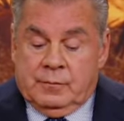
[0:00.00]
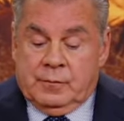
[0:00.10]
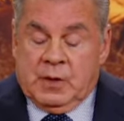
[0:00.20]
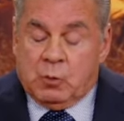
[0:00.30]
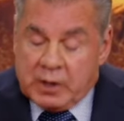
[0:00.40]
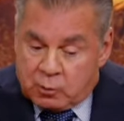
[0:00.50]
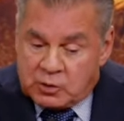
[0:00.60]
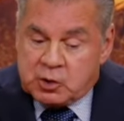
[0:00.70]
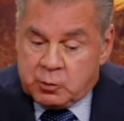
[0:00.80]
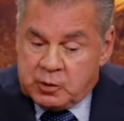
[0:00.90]
And when I
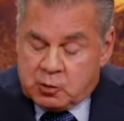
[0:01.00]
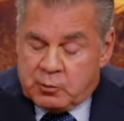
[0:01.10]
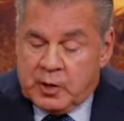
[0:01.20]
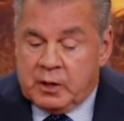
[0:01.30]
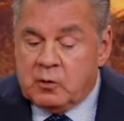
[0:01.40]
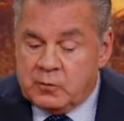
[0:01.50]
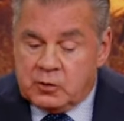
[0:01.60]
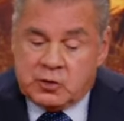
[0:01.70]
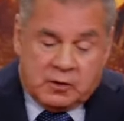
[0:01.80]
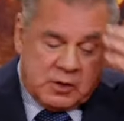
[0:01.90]
want you when you're praying over
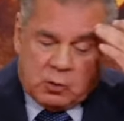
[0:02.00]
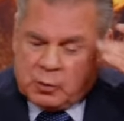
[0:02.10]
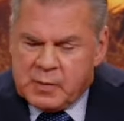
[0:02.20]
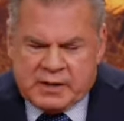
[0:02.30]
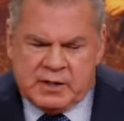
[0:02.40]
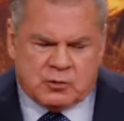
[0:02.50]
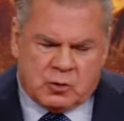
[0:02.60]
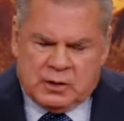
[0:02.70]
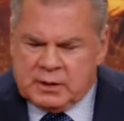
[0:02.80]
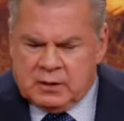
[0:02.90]
your children, you know, when my kids
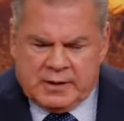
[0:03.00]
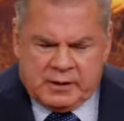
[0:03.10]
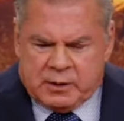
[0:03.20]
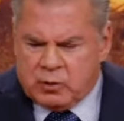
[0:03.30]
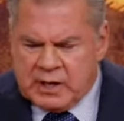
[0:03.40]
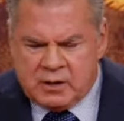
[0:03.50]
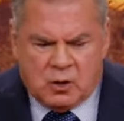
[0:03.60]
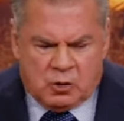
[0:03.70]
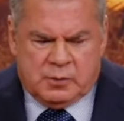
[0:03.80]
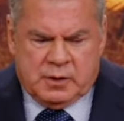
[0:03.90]
were little, they did what I
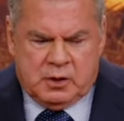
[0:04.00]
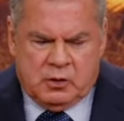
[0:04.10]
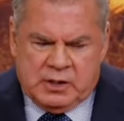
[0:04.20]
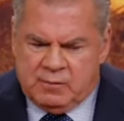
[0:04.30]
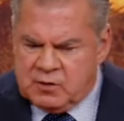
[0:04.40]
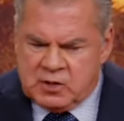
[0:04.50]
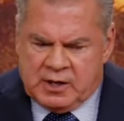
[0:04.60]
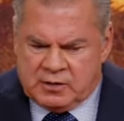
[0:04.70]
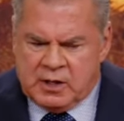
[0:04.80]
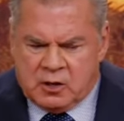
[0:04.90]
told them to do, and even
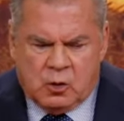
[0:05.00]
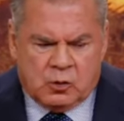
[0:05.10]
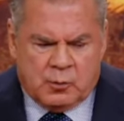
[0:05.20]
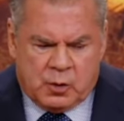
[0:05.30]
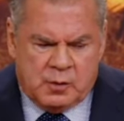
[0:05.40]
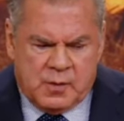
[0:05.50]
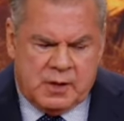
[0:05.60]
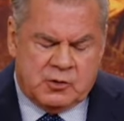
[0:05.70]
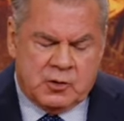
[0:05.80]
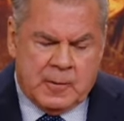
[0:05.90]
as they got older, pretty
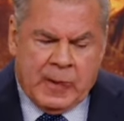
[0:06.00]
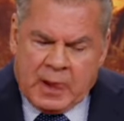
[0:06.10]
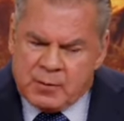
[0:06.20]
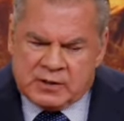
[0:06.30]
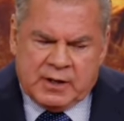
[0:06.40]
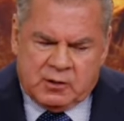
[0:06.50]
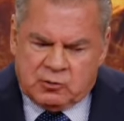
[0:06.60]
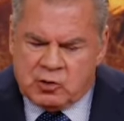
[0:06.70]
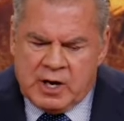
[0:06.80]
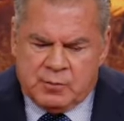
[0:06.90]
much. But they
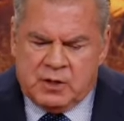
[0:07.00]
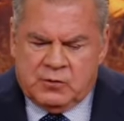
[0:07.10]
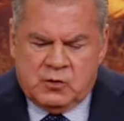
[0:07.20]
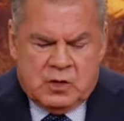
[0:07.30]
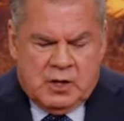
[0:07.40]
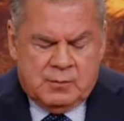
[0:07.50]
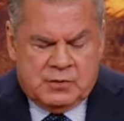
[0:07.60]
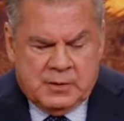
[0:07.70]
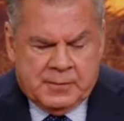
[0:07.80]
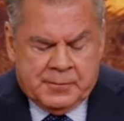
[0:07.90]
tried me a few
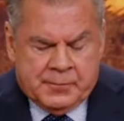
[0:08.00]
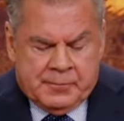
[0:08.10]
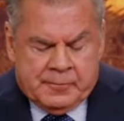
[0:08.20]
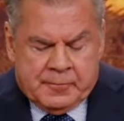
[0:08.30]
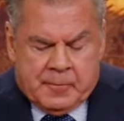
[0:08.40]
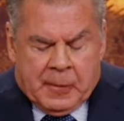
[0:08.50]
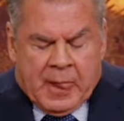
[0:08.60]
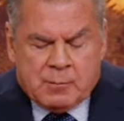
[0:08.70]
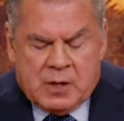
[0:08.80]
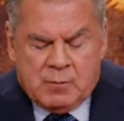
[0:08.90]
times.
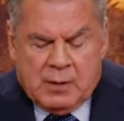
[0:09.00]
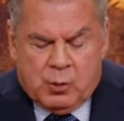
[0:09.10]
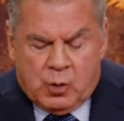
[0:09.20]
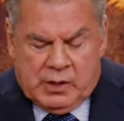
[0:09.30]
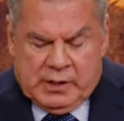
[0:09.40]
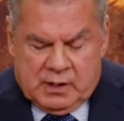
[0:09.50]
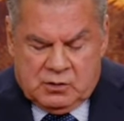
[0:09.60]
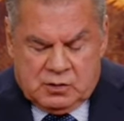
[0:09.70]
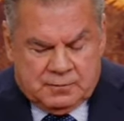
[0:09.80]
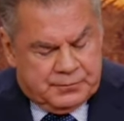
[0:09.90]
But my point
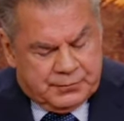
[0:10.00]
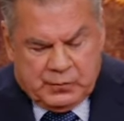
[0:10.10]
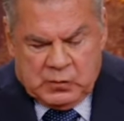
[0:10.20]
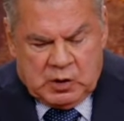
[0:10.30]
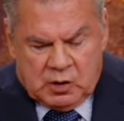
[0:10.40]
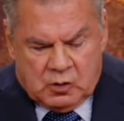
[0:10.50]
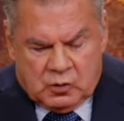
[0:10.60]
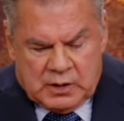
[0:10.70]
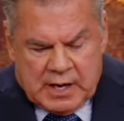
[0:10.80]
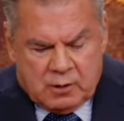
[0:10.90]
is, you know,
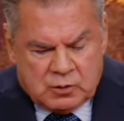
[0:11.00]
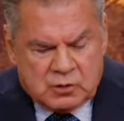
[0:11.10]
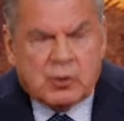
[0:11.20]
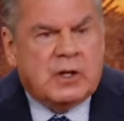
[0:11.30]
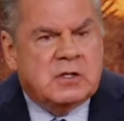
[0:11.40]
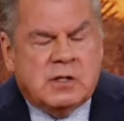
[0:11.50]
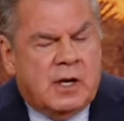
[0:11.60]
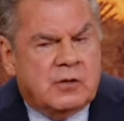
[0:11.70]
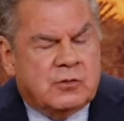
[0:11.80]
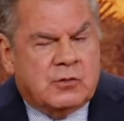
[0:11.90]
I always released
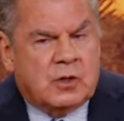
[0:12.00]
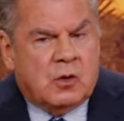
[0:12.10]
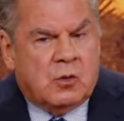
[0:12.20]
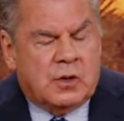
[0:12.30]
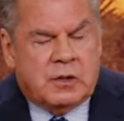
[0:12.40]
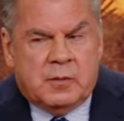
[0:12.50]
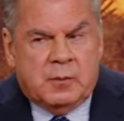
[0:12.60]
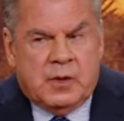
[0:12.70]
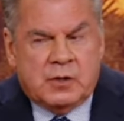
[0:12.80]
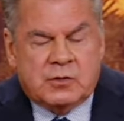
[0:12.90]
angels to go with them
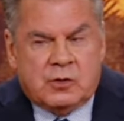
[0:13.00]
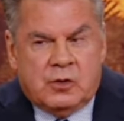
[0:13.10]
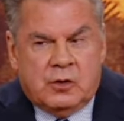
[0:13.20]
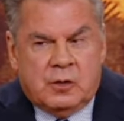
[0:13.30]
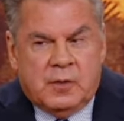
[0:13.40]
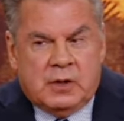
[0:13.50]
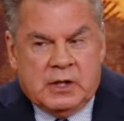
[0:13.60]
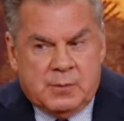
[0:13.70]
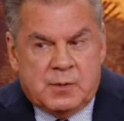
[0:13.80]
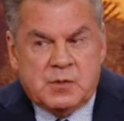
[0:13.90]
and minister to them and
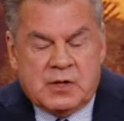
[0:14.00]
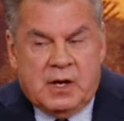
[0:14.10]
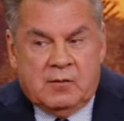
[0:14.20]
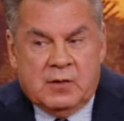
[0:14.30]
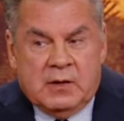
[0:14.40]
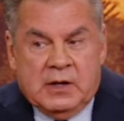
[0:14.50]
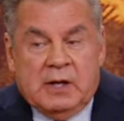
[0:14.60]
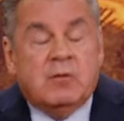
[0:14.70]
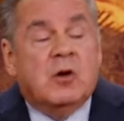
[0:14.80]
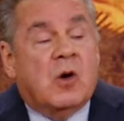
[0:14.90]
keep them safe,
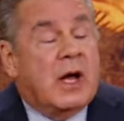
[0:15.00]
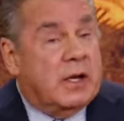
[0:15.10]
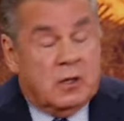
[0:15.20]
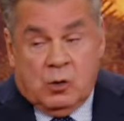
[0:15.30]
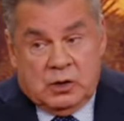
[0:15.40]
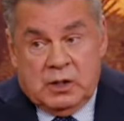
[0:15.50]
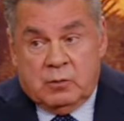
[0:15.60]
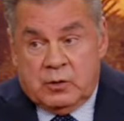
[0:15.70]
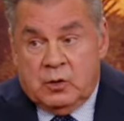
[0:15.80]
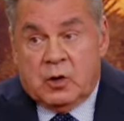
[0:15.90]
even though I didn't know what they
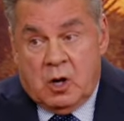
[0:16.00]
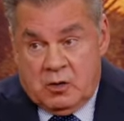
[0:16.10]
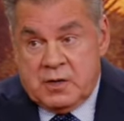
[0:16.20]
were doing all the